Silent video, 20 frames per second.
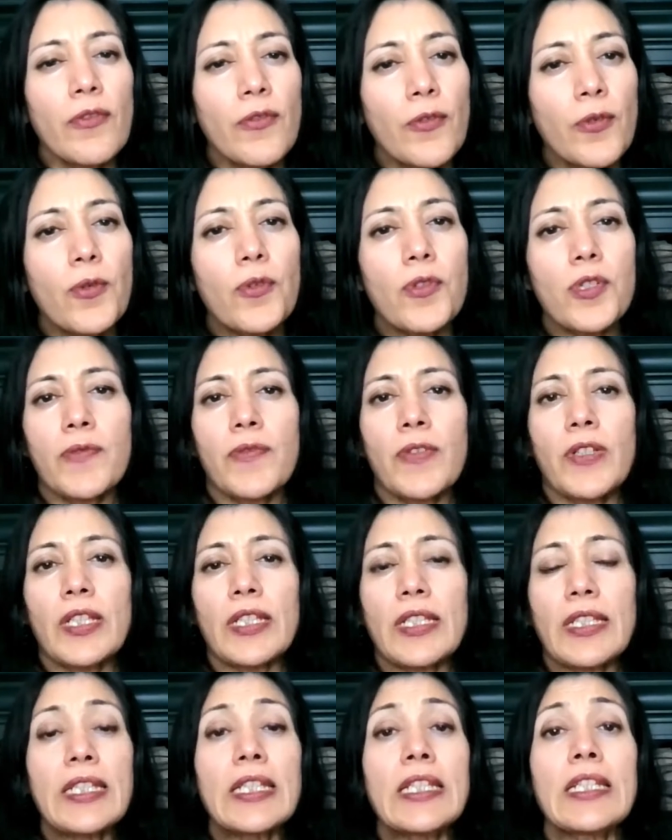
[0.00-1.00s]
Of course,
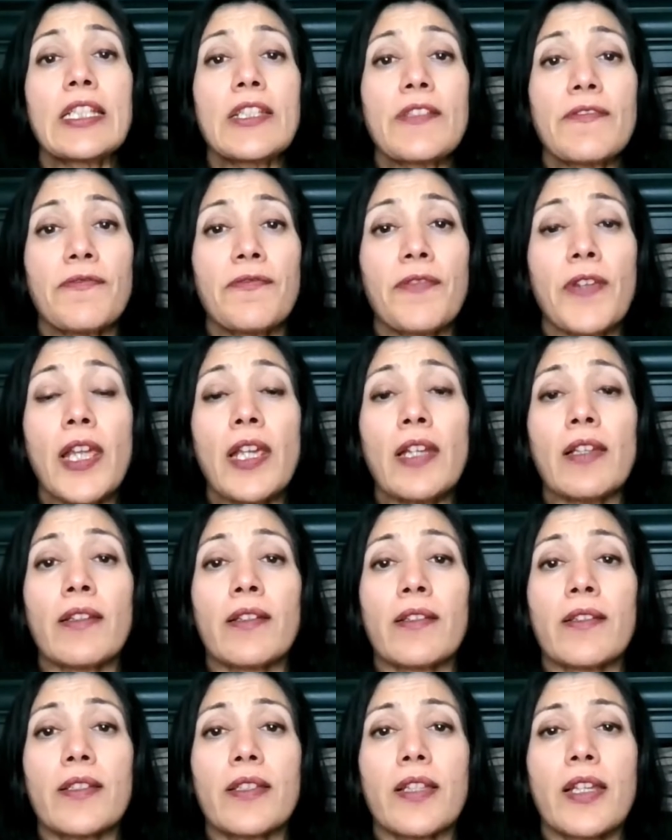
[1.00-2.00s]
when they see these
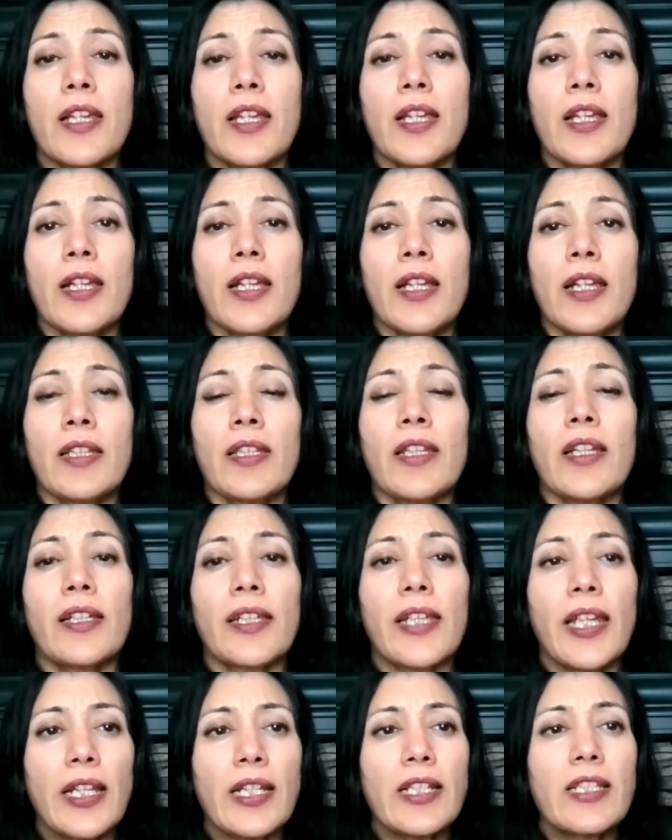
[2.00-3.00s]
failures, they
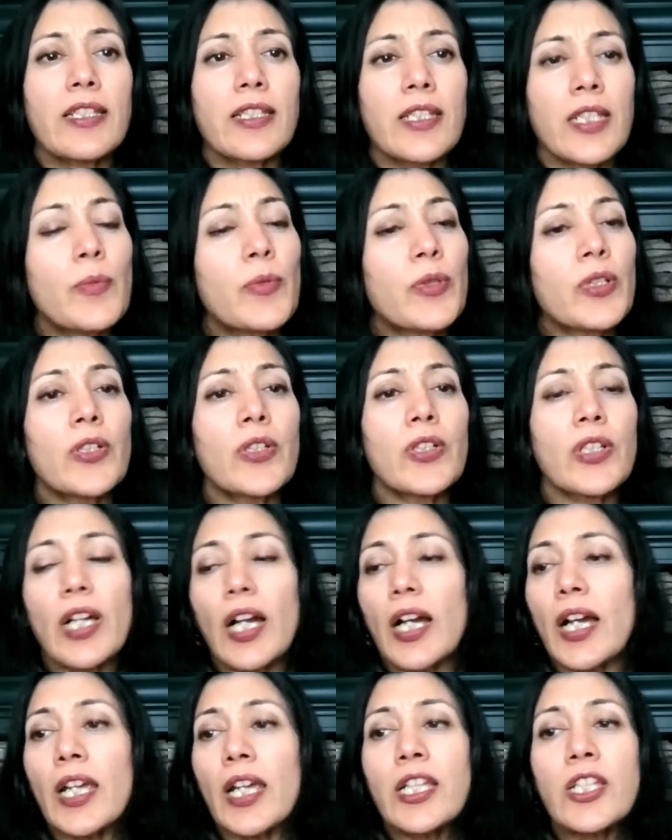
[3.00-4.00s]
are getting similar
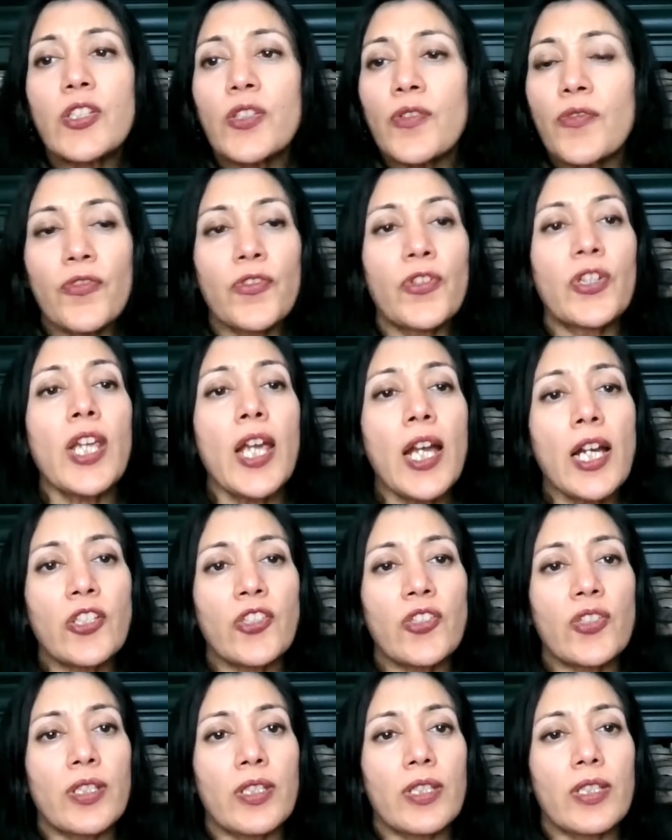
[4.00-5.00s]
kinds of
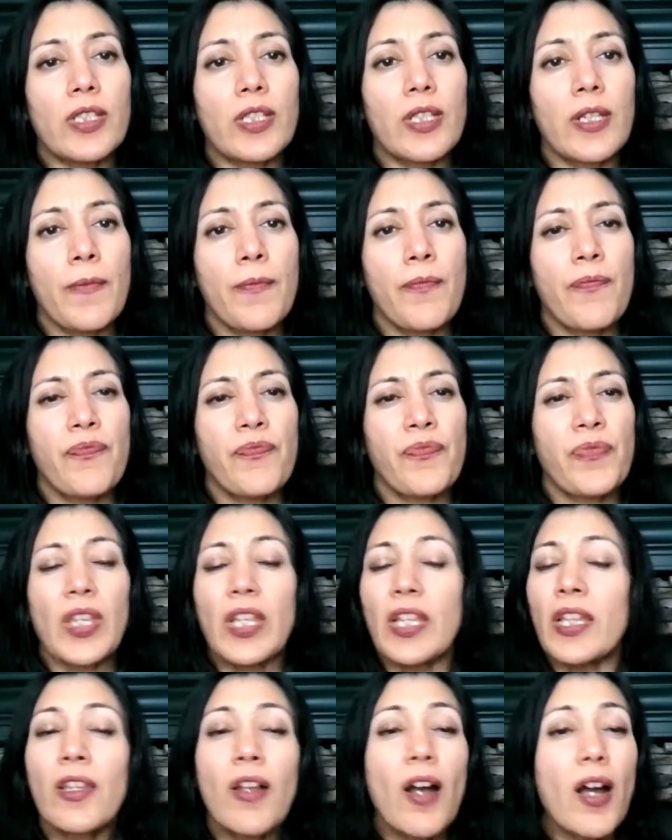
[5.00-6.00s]
reactions.
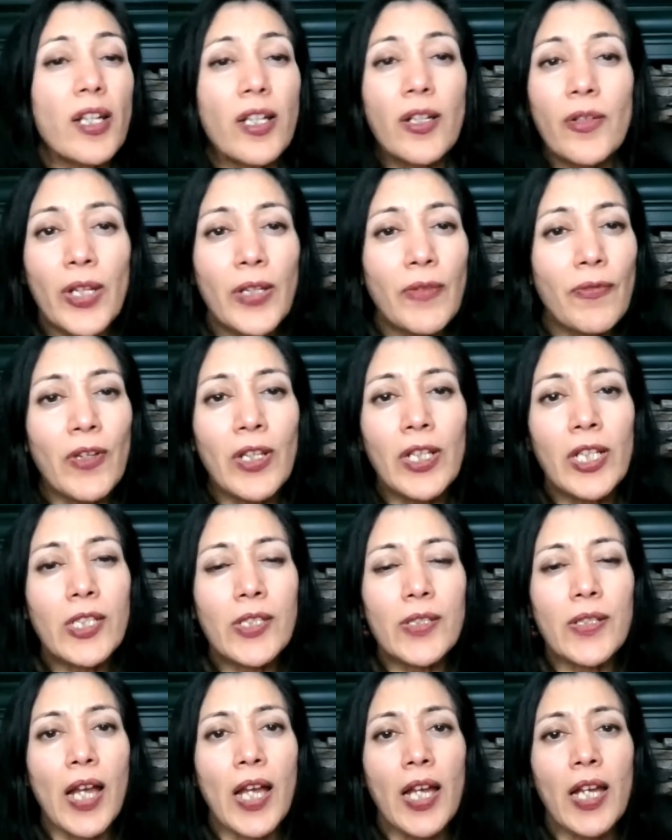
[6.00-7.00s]
Not a great
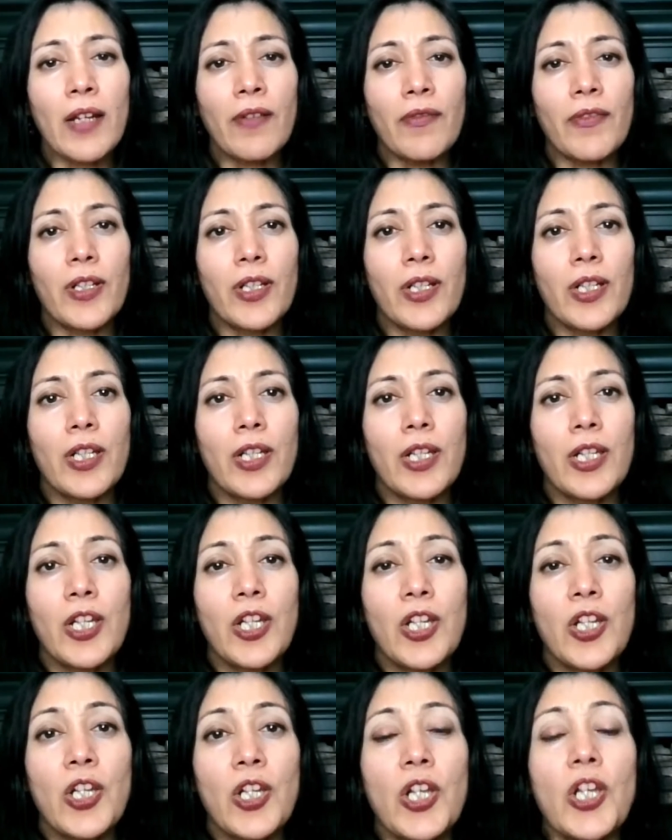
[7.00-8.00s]
feeling to have.
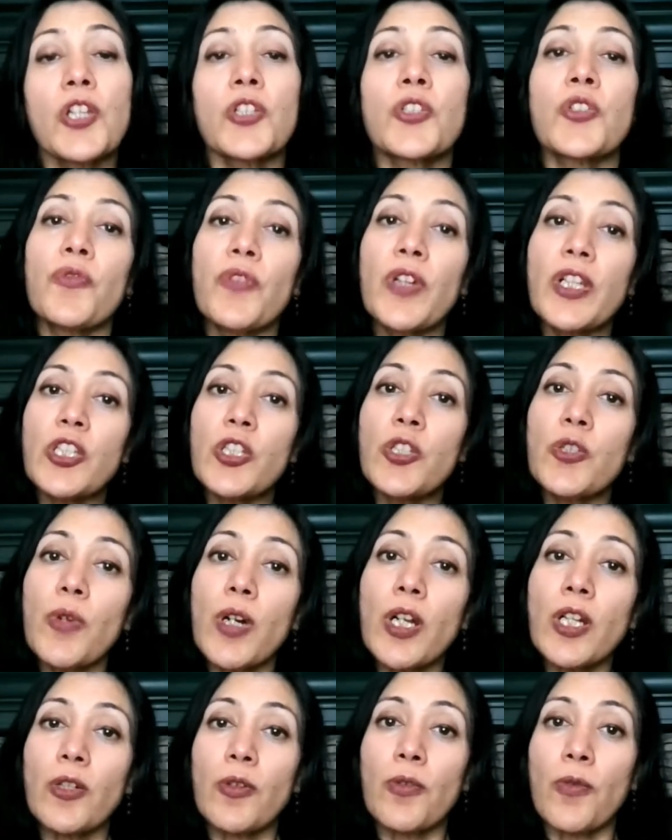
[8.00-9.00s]
So when
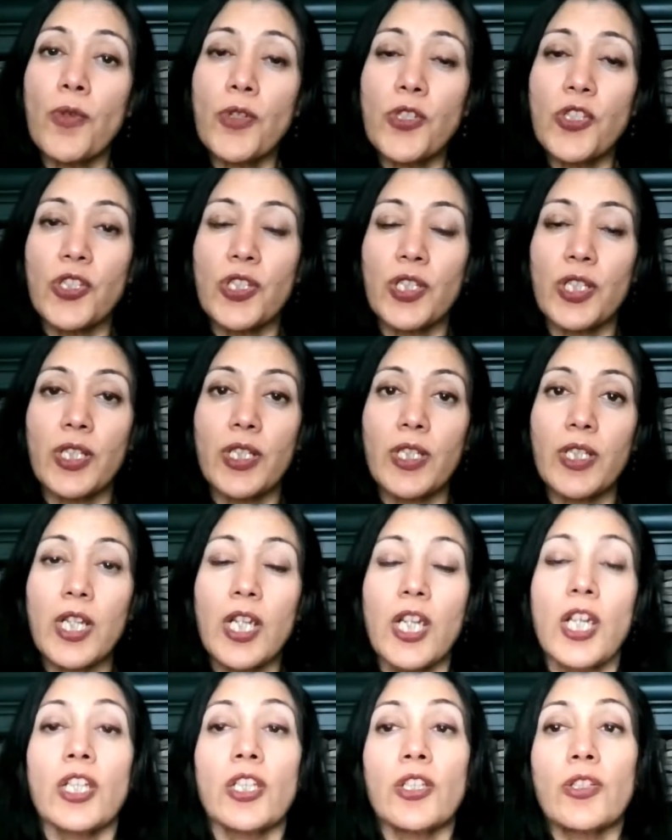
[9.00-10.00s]
you are
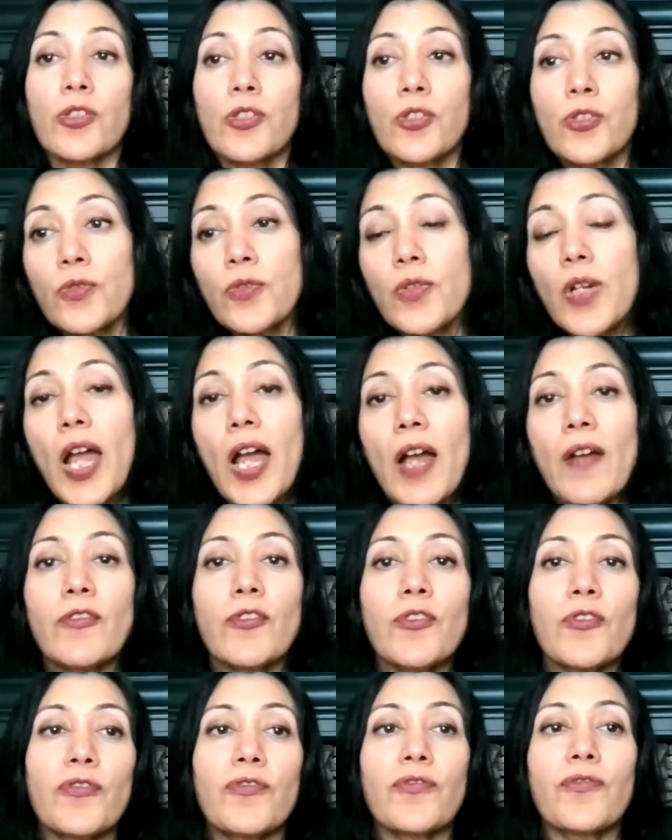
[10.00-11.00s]
coaching, you do
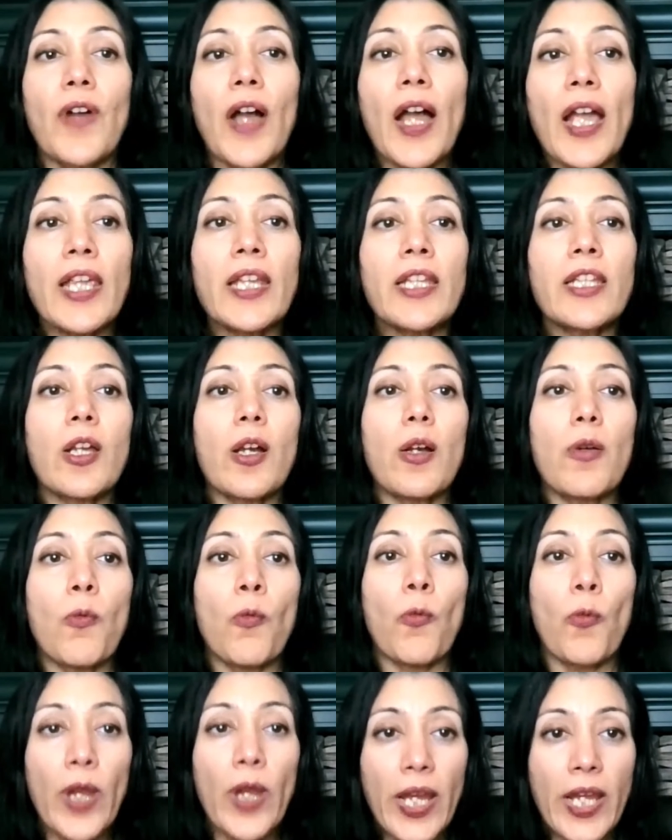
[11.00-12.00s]
have to find
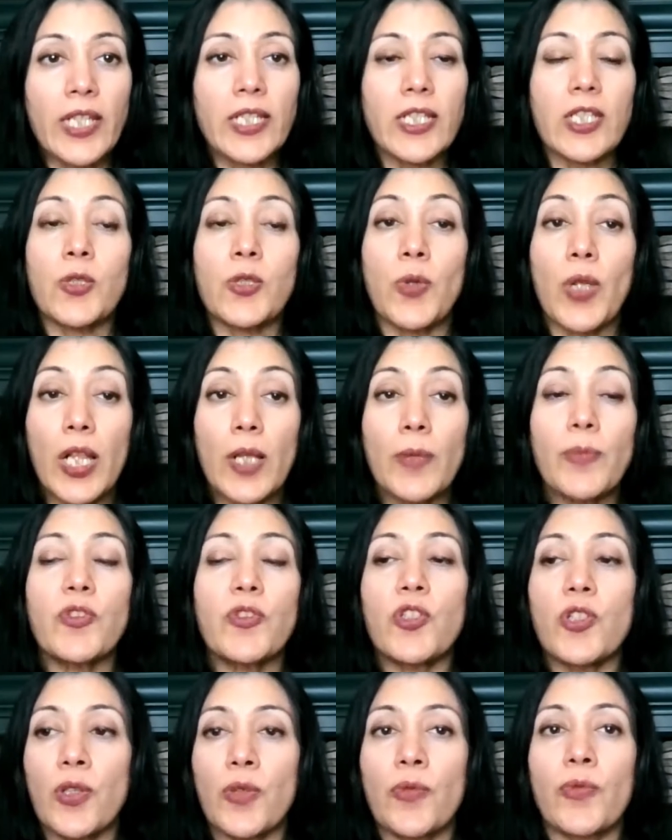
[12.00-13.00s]
ways to
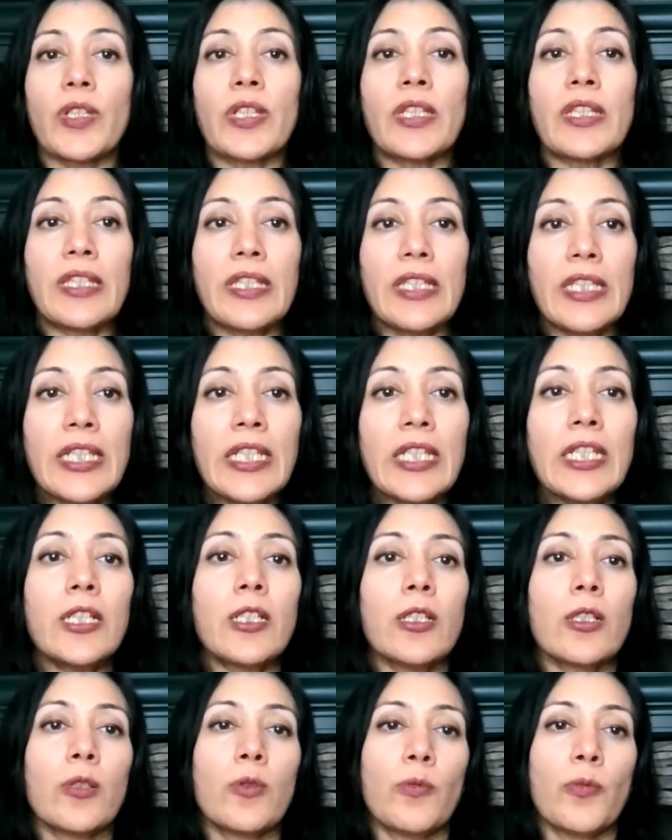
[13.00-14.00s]
help children
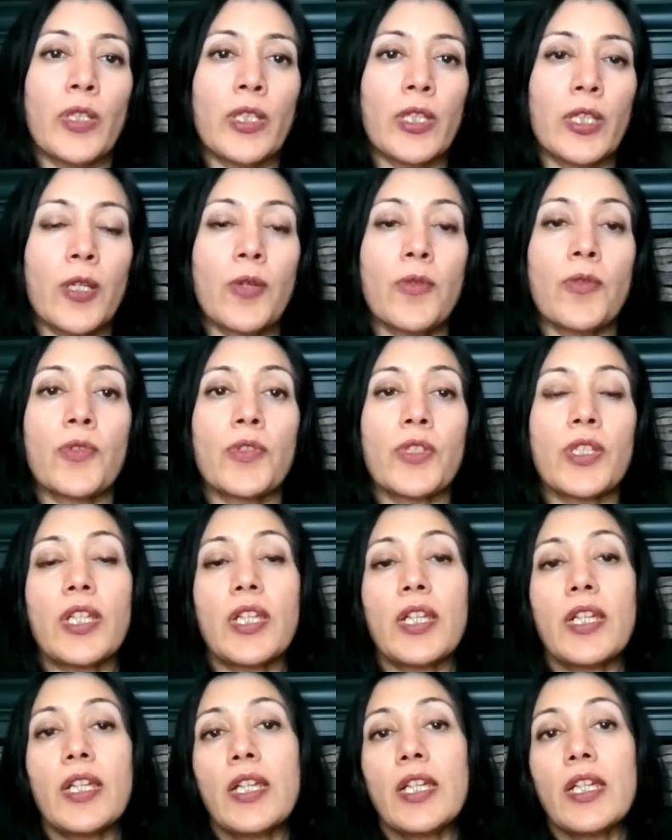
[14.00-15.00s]
deal with those
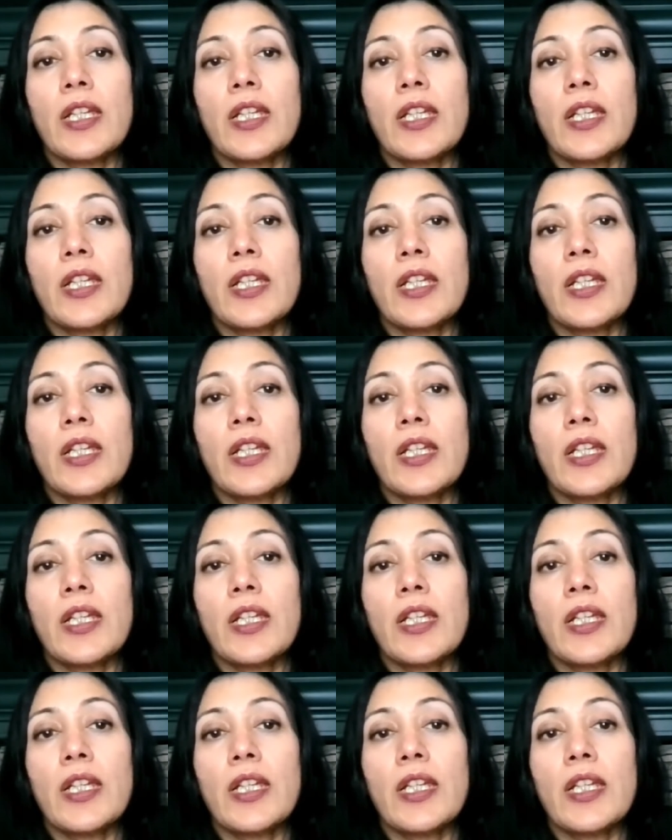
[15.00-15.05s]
